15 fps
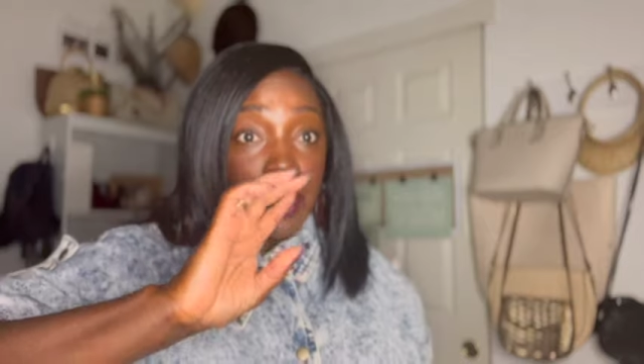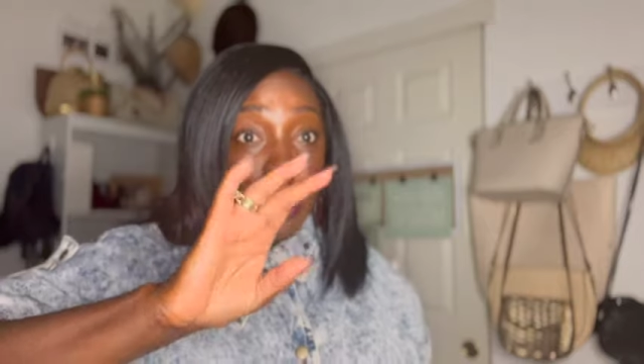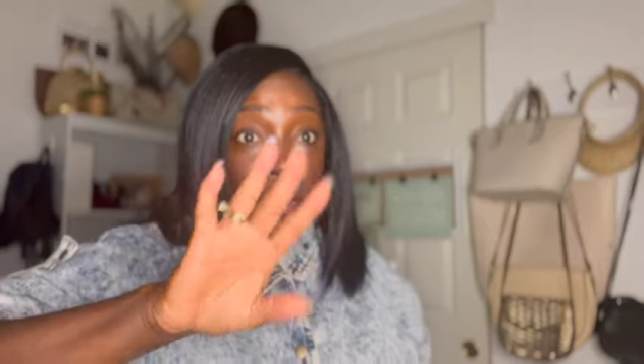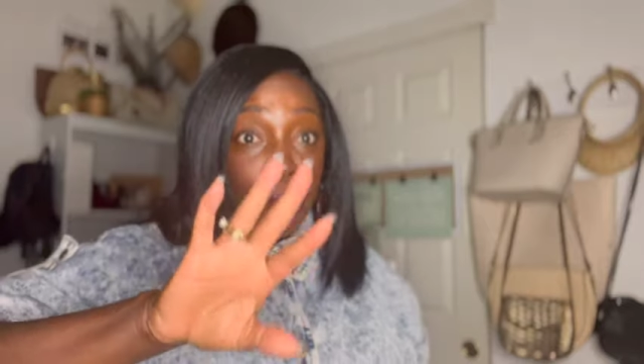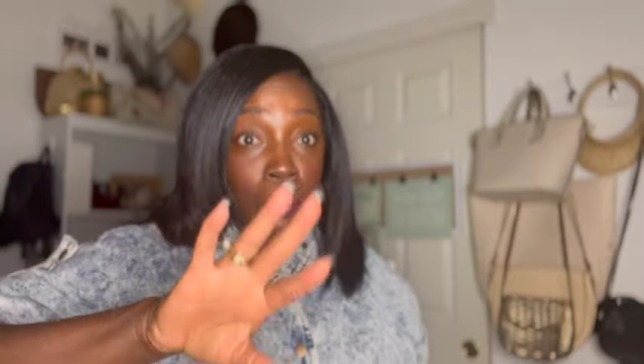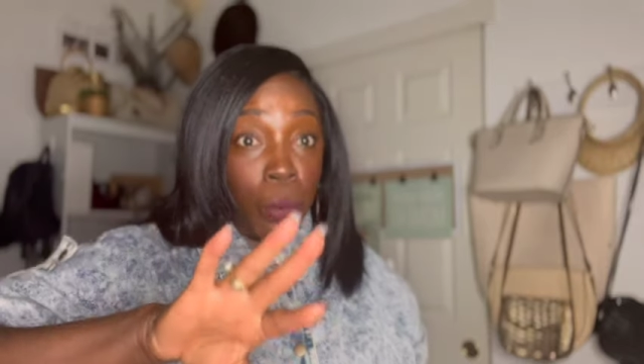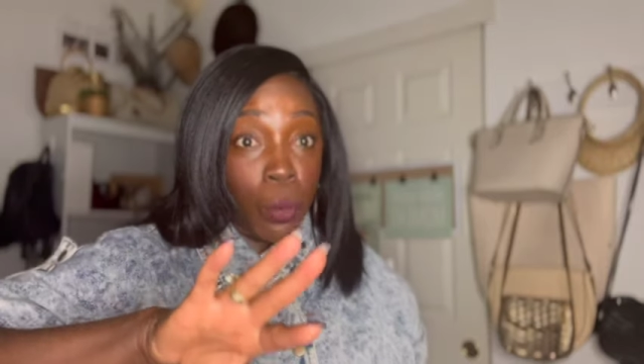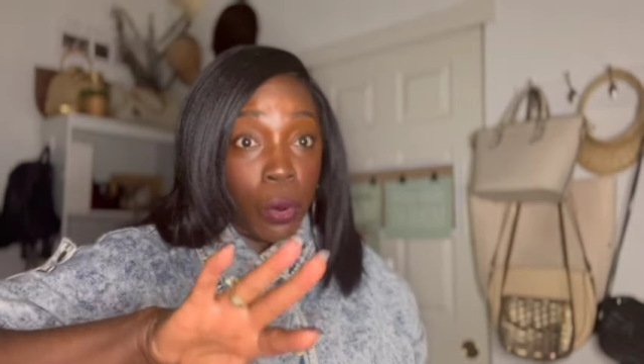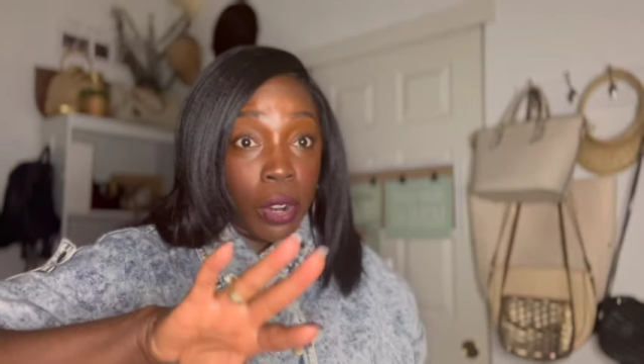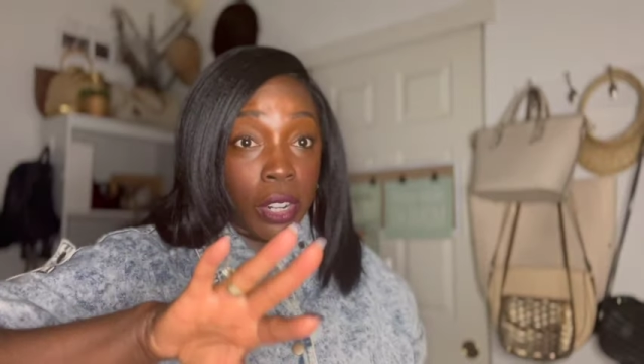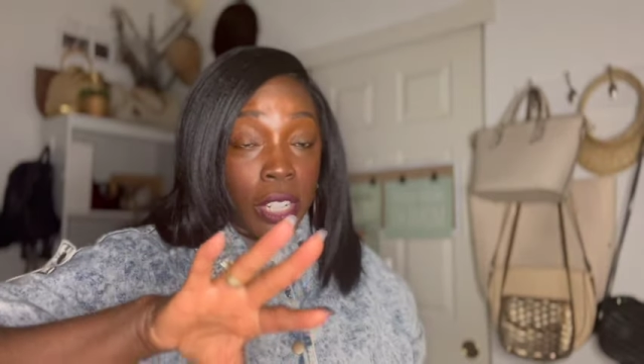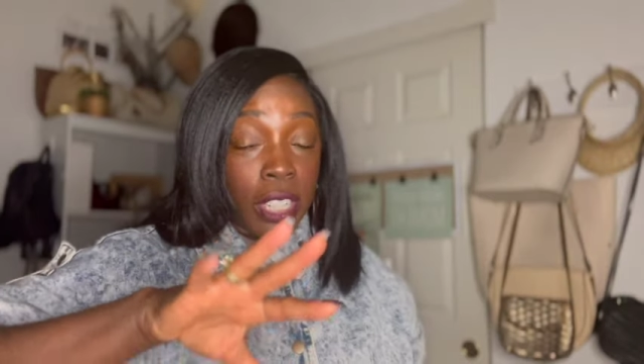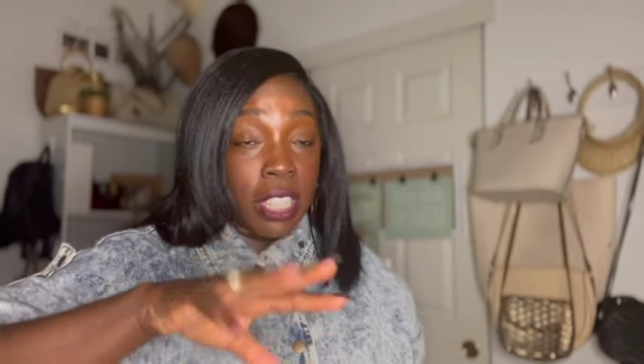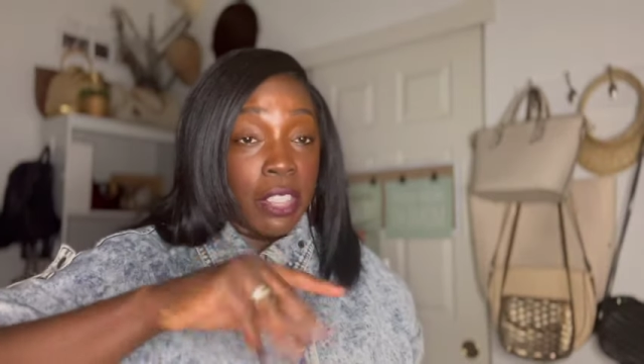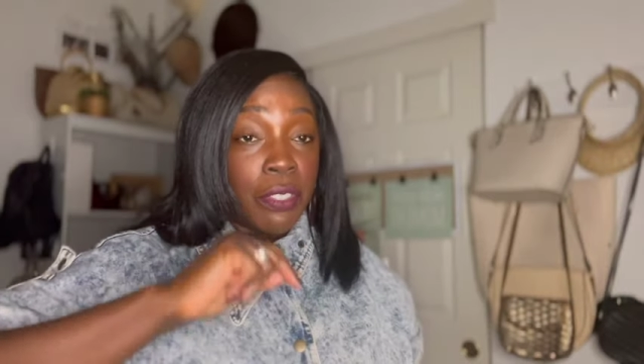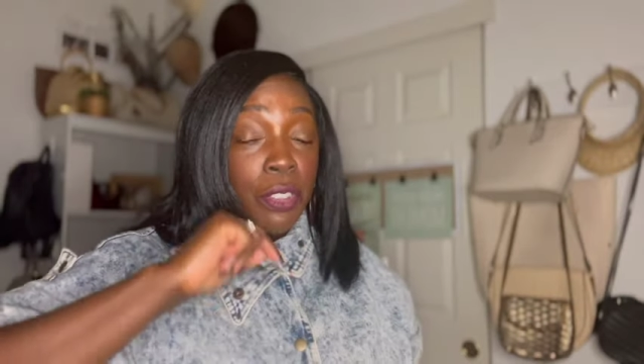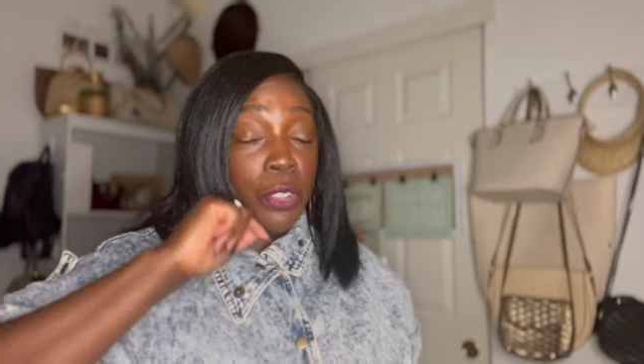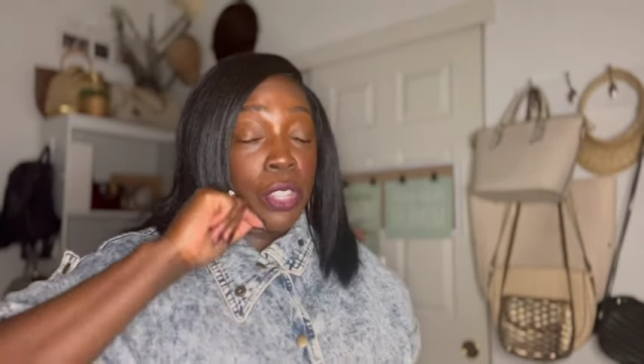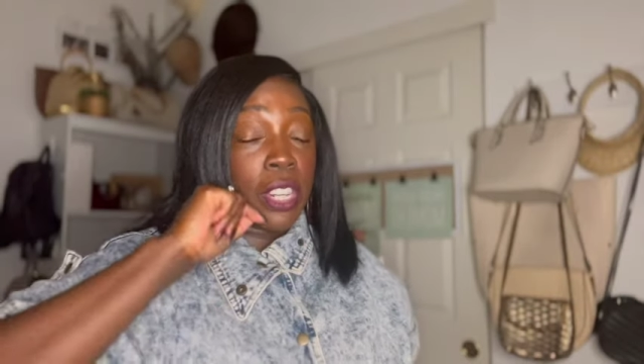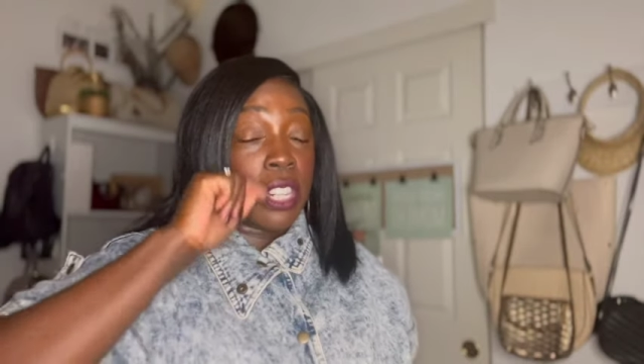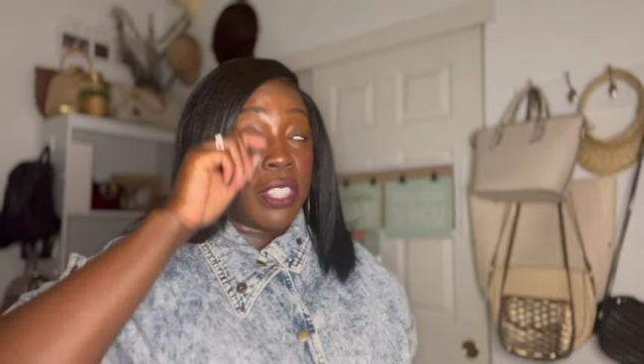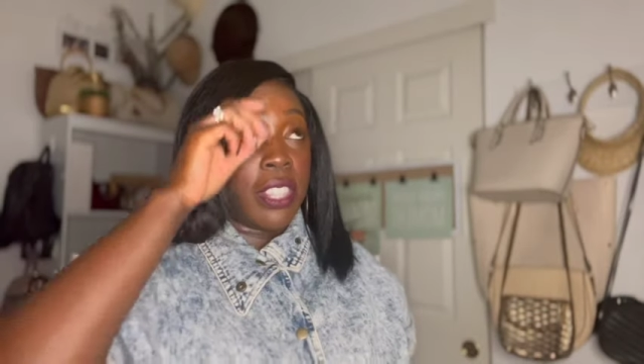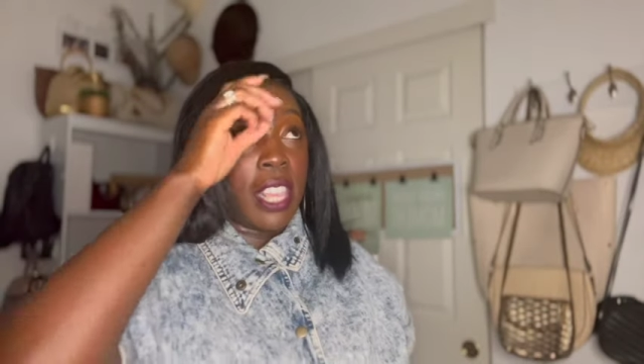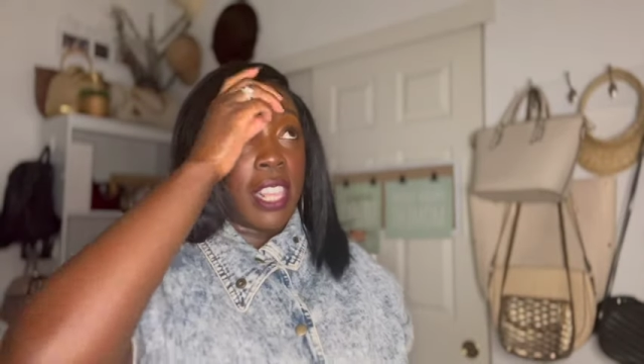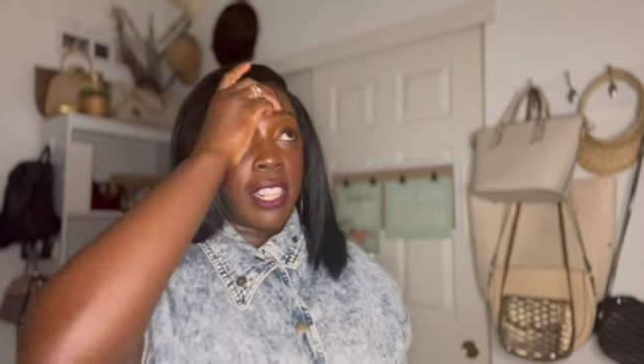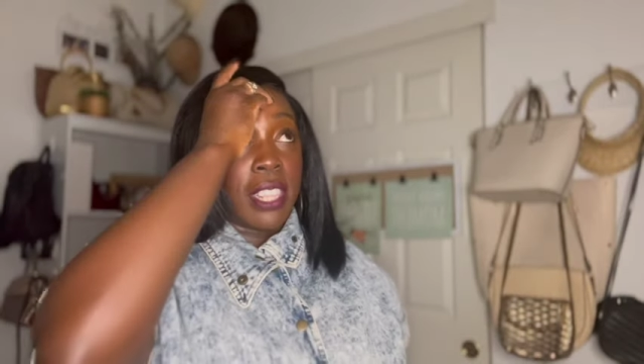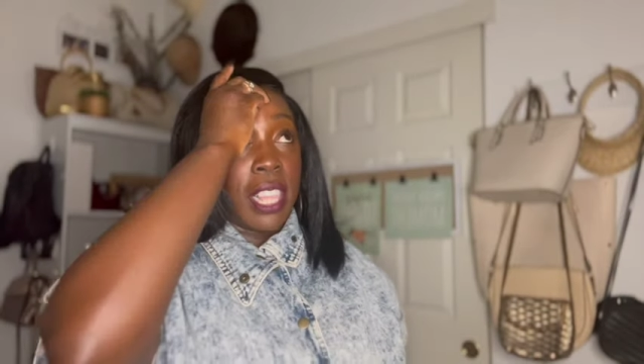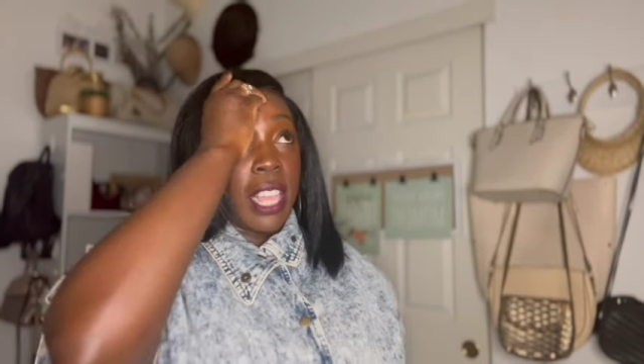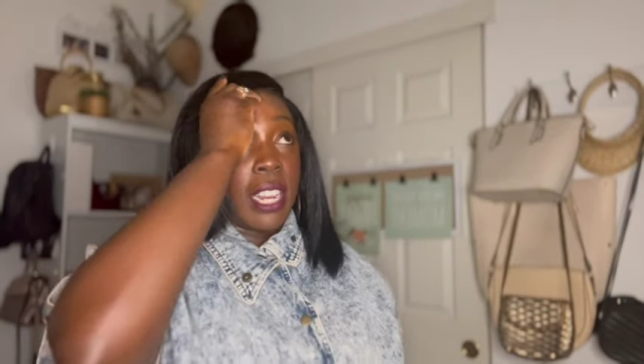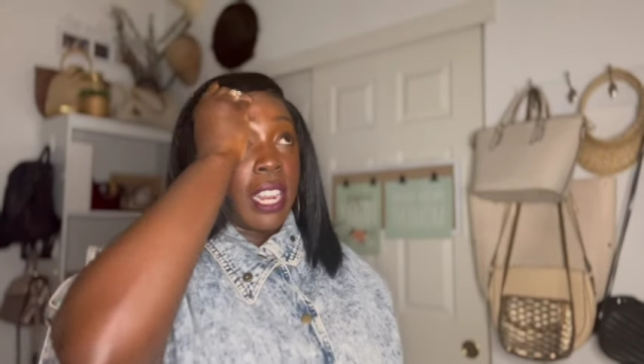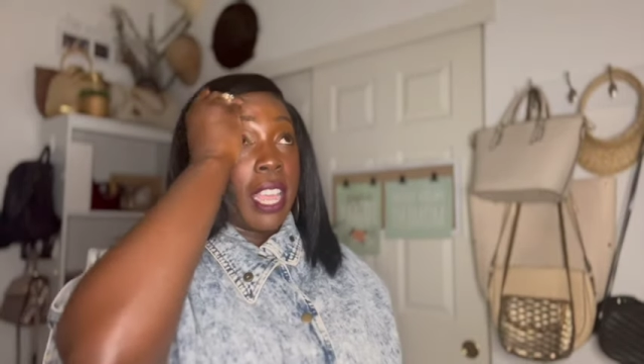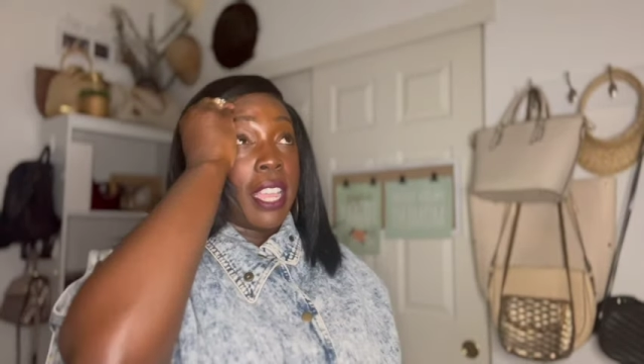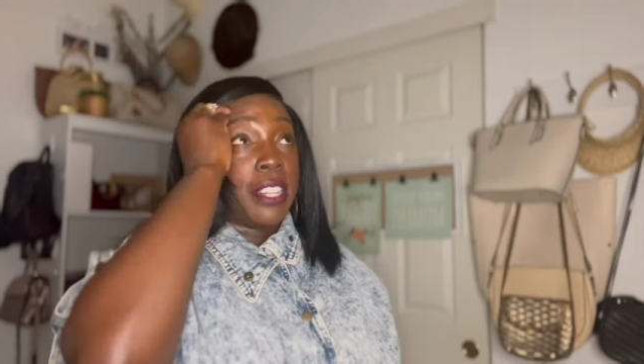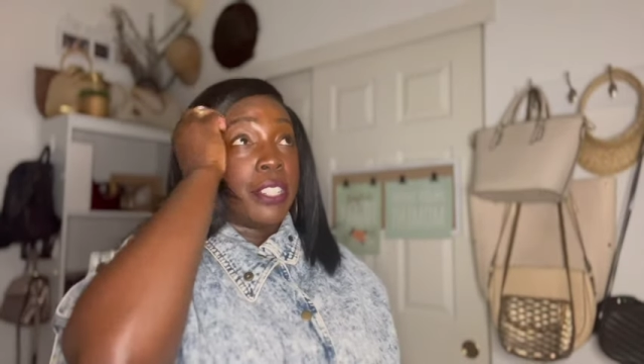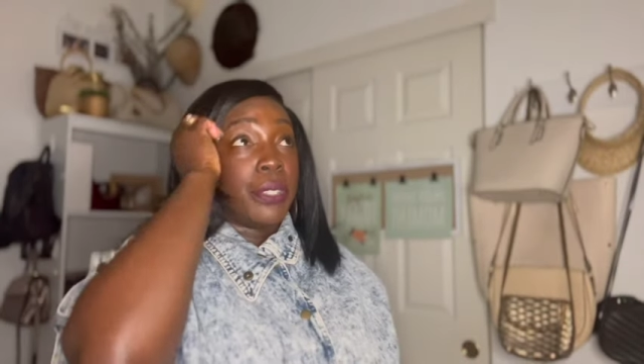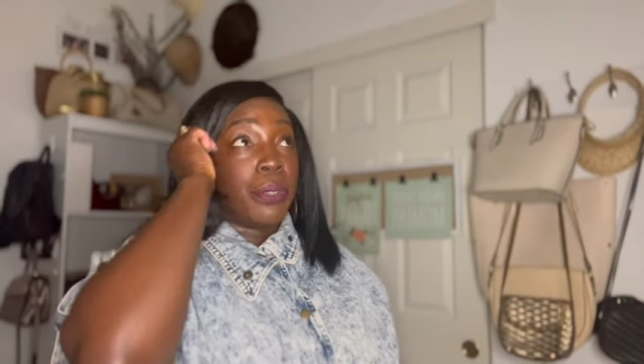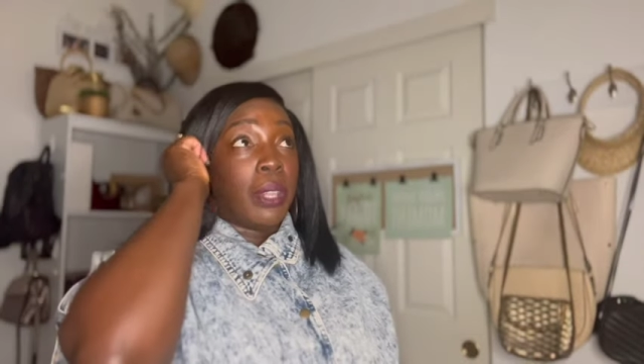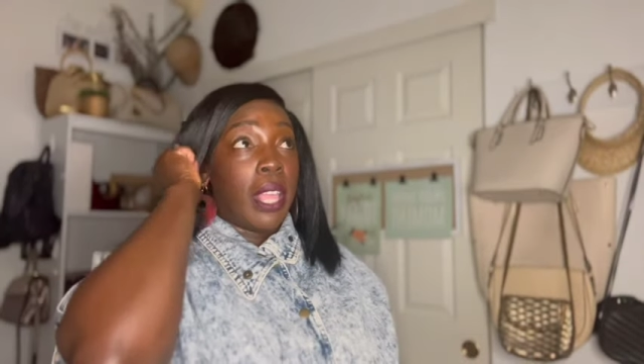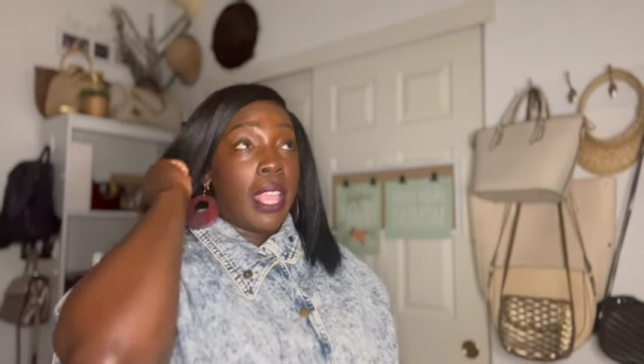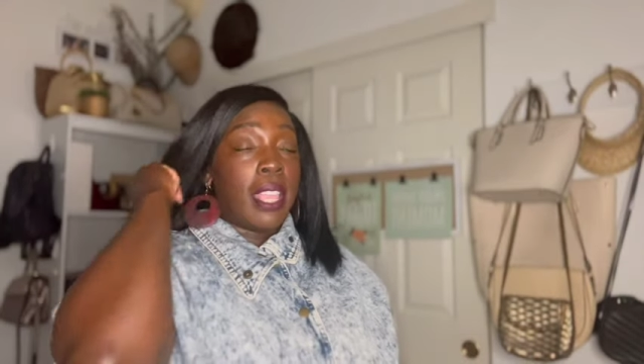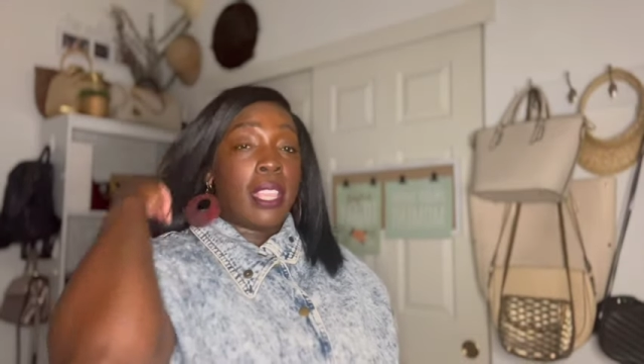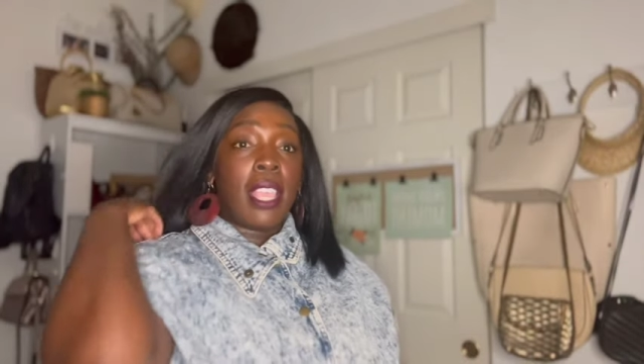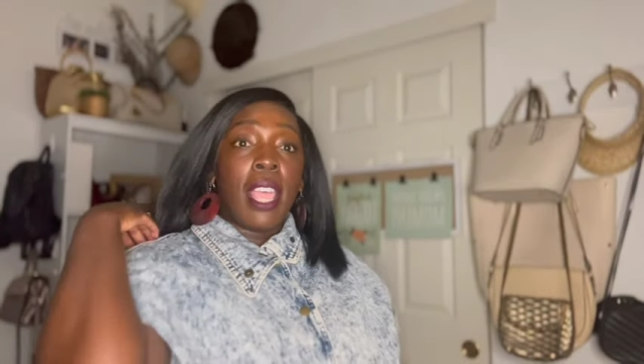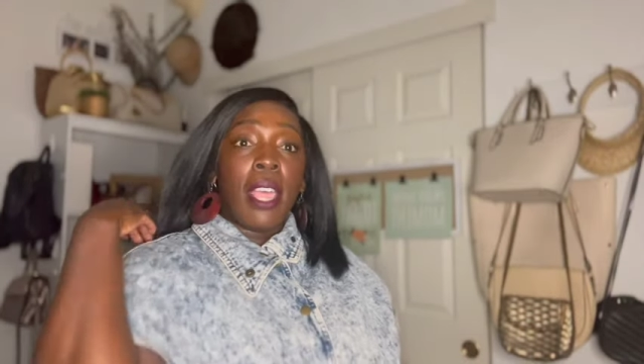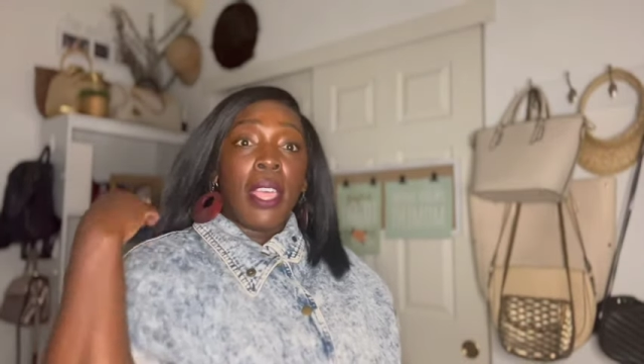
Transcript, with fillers: there more to see if there's anything that I do like